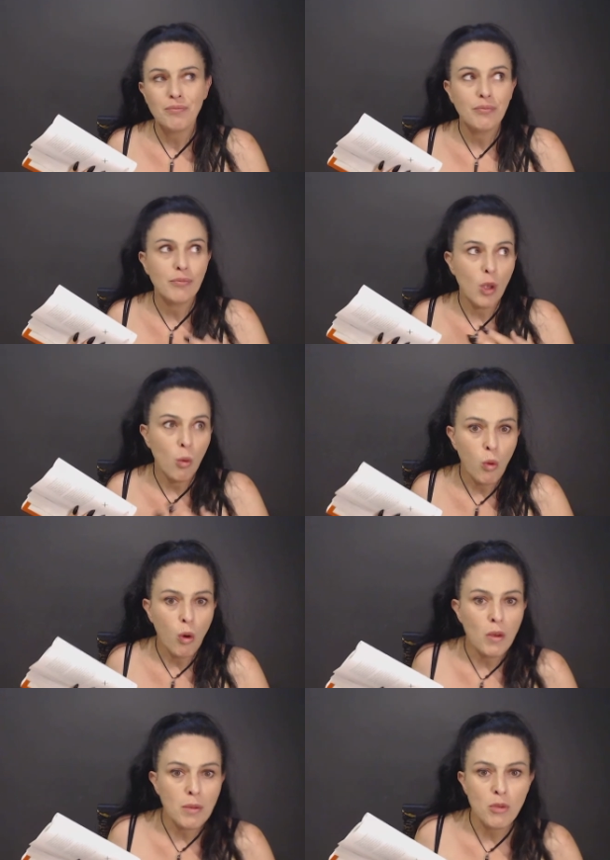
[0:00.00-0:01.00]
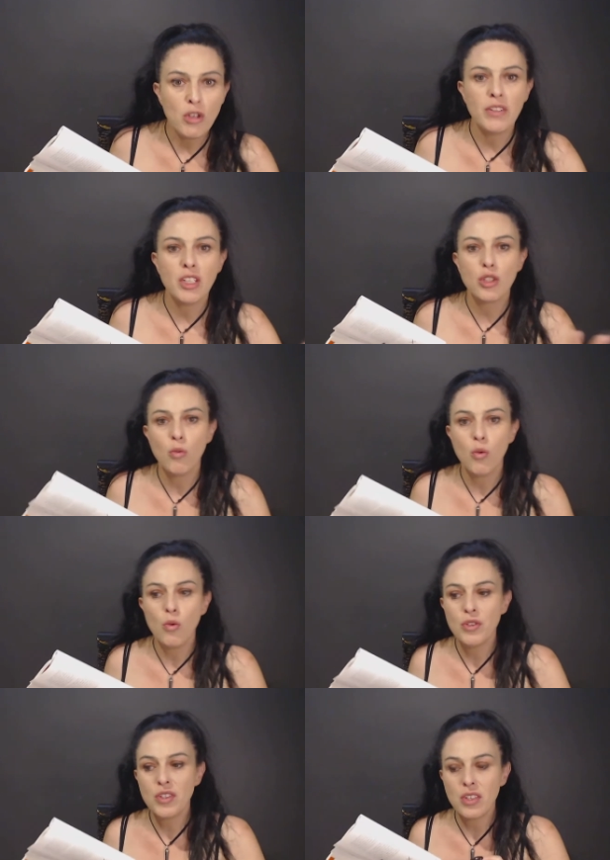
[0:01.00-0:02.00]
what we're moving
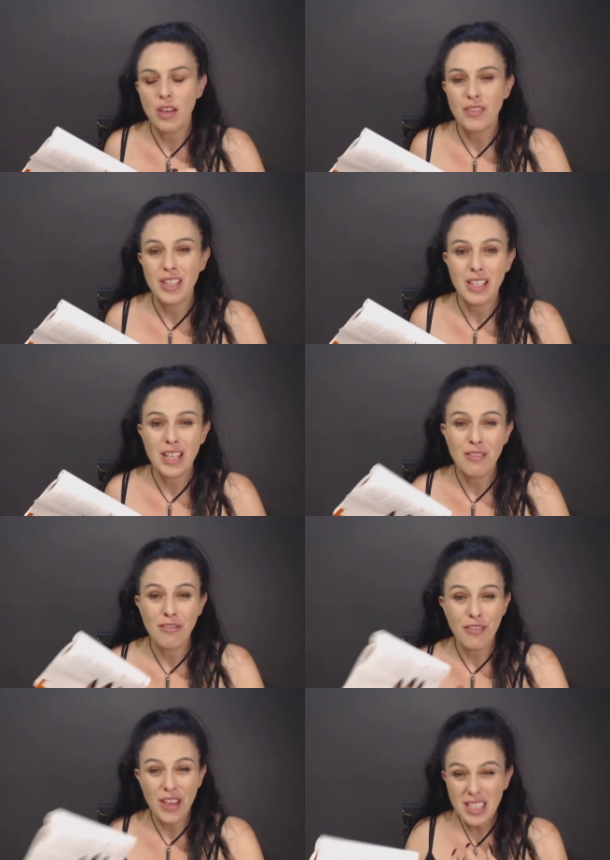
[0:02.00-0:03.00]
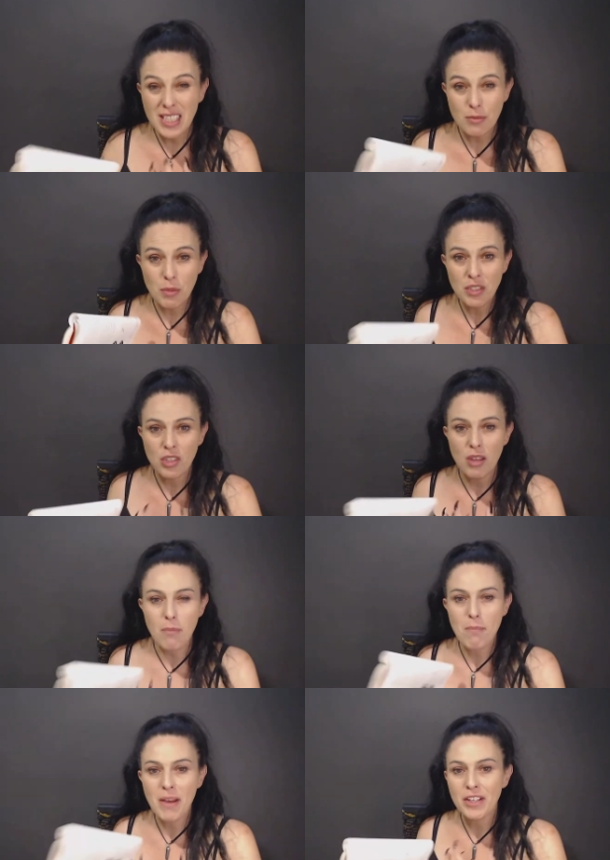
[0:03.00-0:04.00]
towards, the investment, the
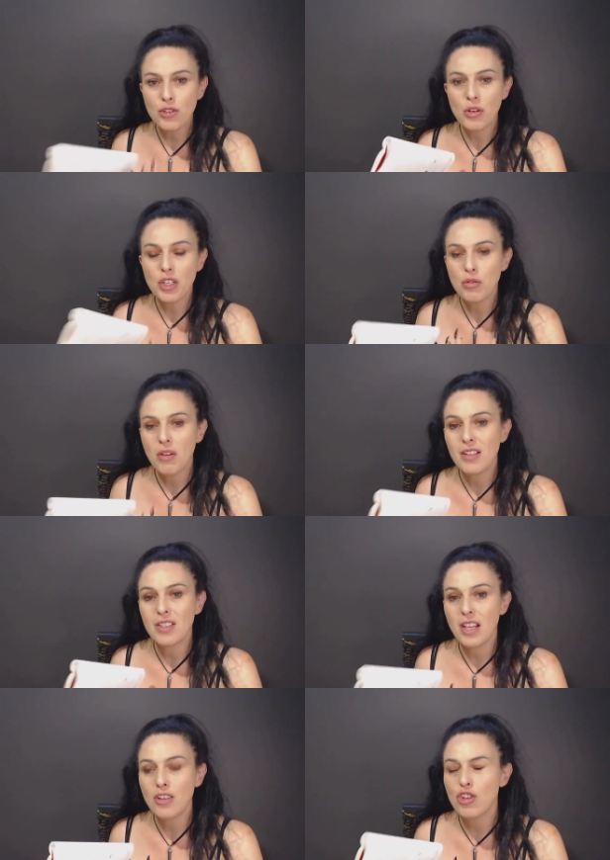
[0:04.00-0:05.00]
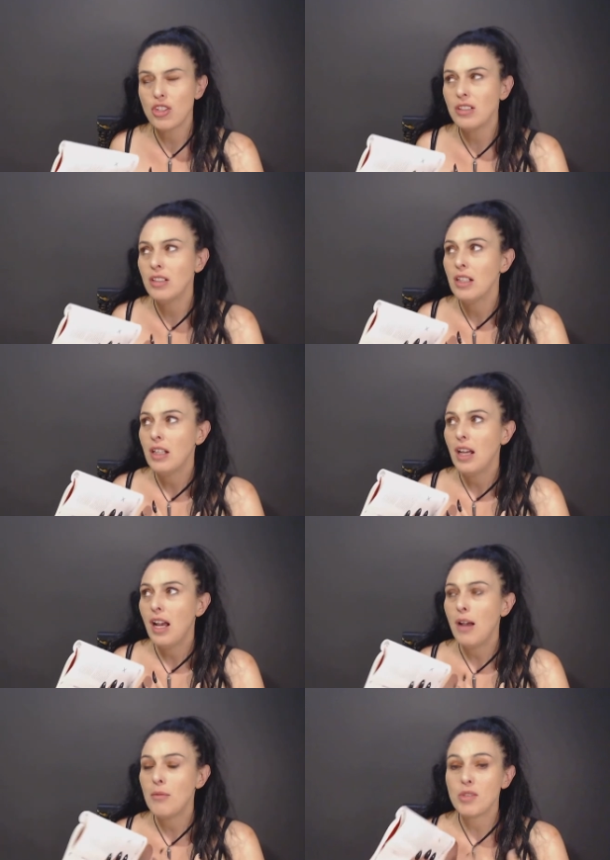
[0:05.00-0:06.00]
monetary transaction,
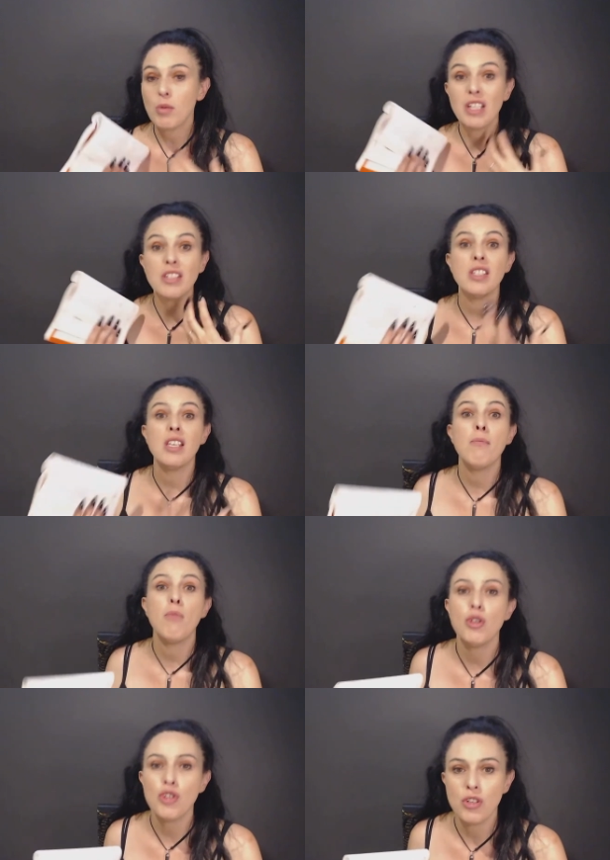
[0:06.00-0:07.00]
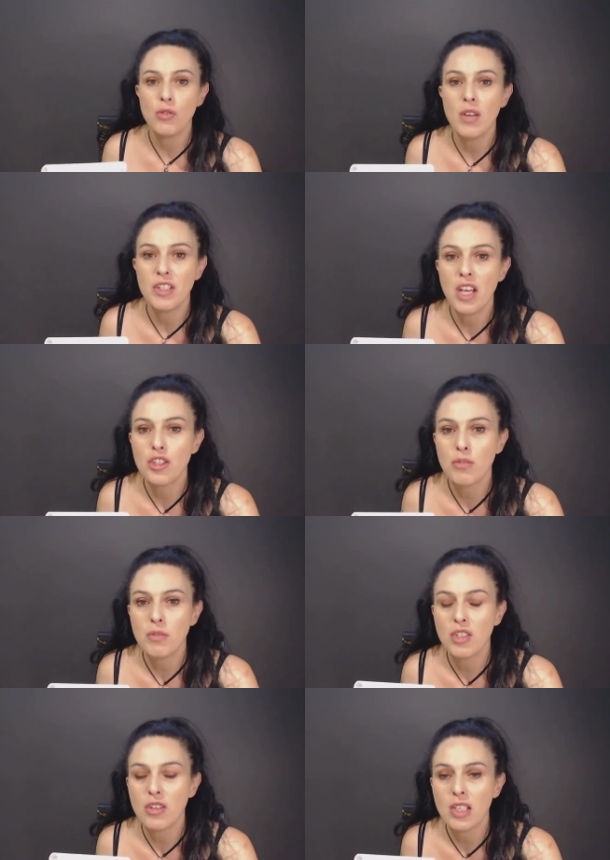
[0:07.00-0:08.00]
um, as well as the emotional attachment
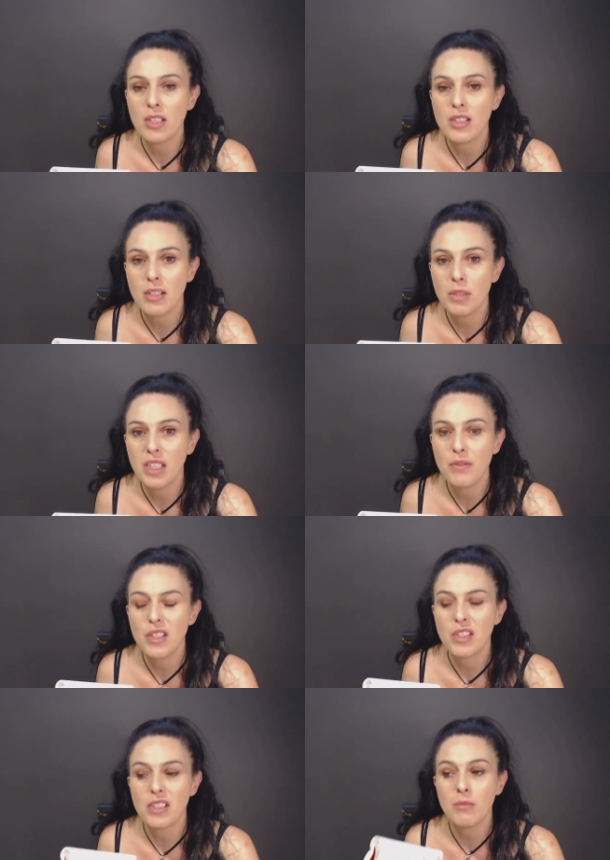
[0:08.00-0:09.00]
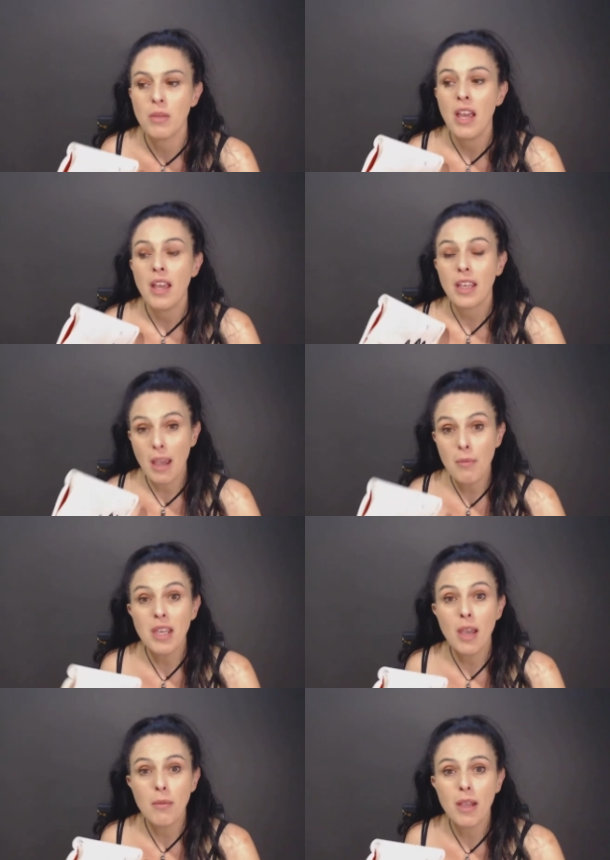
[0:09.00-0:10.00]
to things and a belief system can be
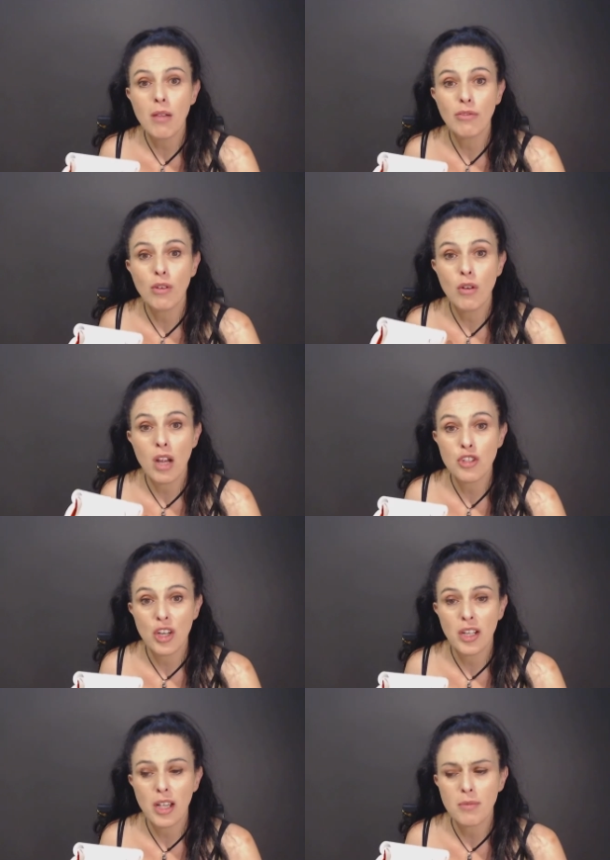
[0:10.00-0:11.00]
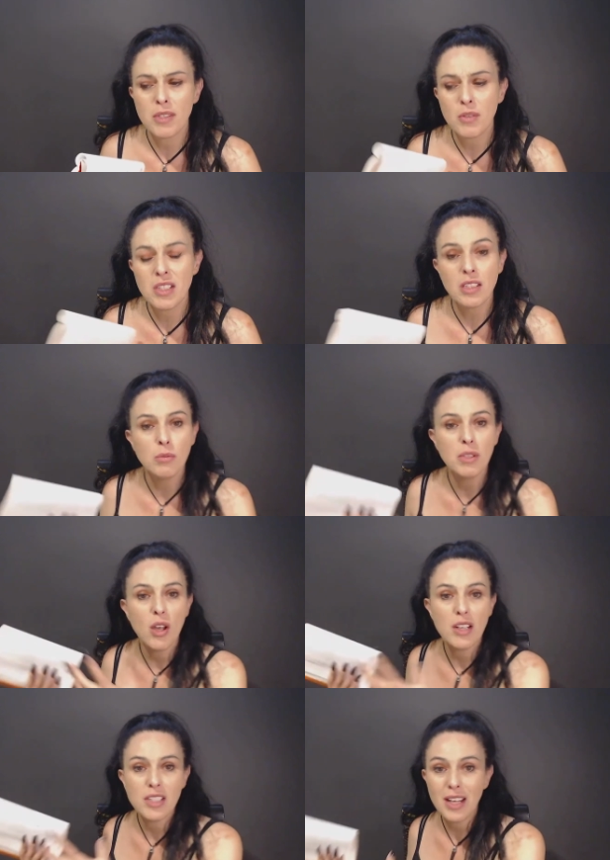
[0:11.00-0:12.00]
coming up for a checkup. So it's a little bit
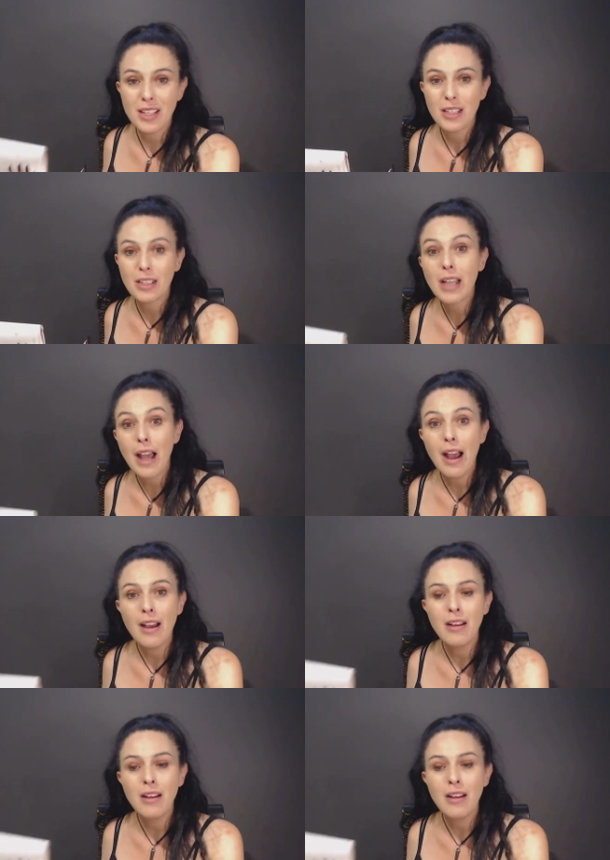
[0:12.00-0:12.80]
like taking your car